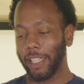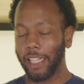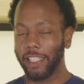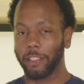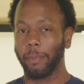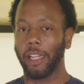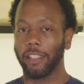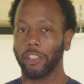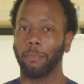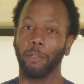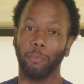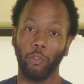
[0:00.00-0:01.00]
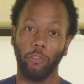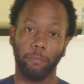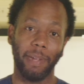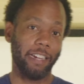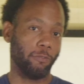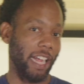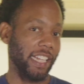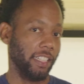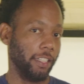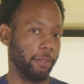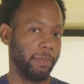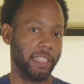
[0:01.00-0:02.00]
like this ball, so I'm gonna move back right a
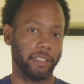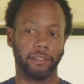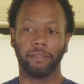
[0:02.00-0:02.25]
little bit.